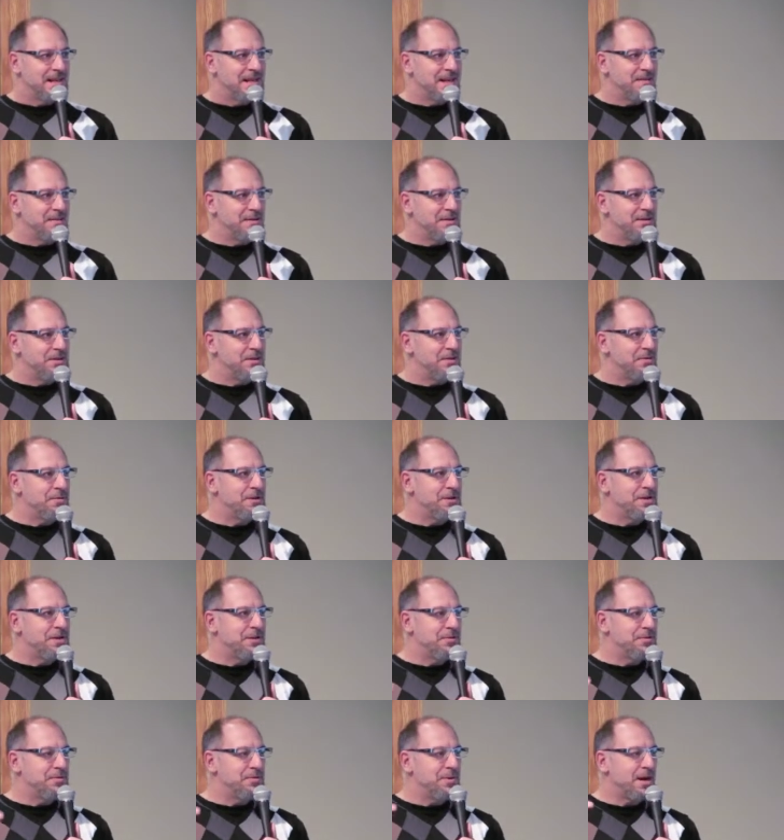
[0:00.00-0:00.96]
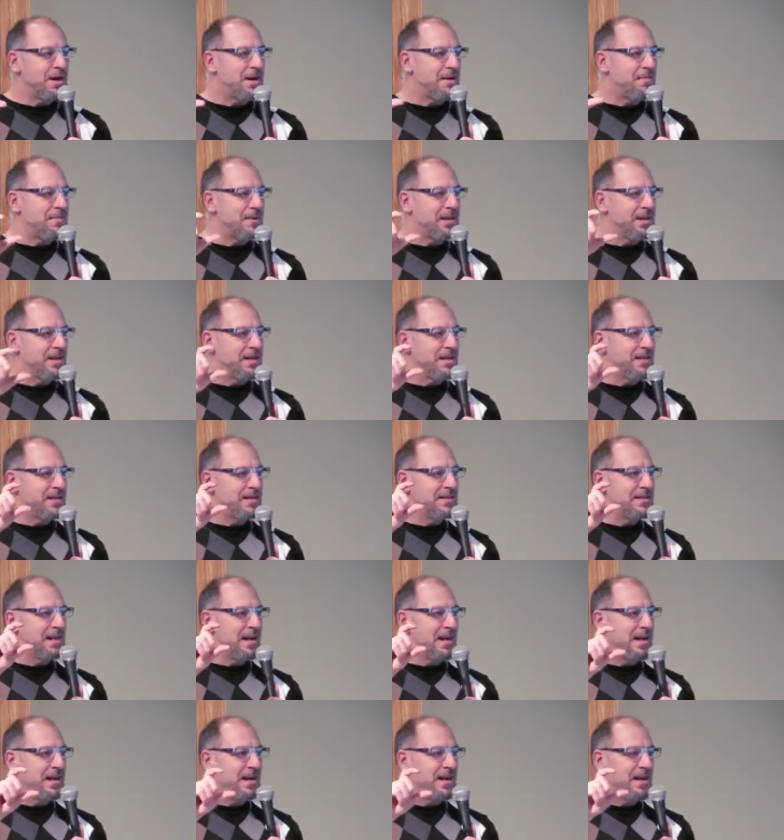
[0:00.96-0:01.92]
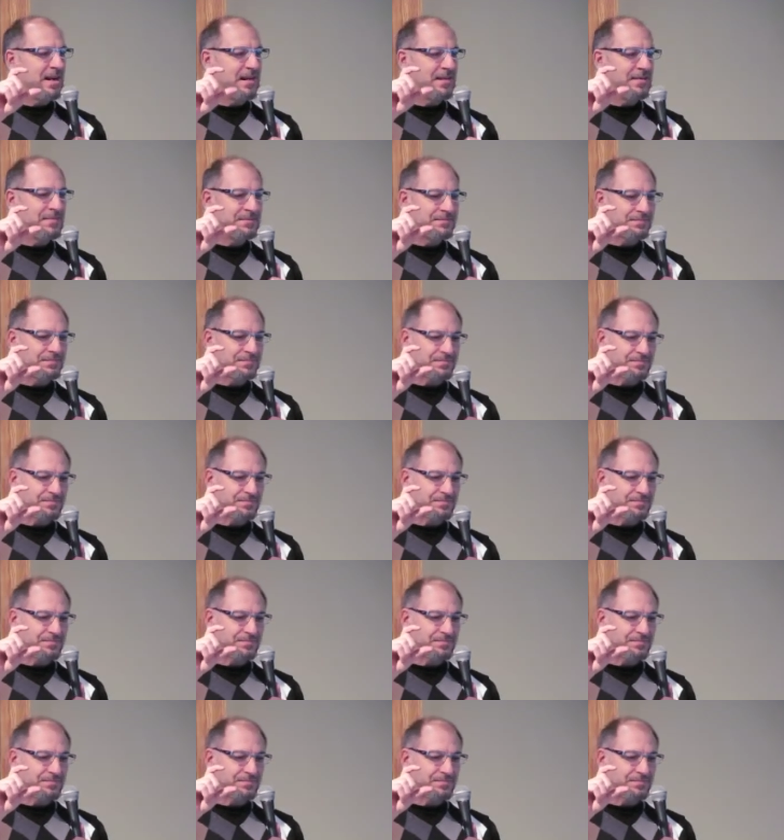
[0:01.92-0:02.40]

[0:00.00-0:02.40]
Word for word: And we know he grew up and he died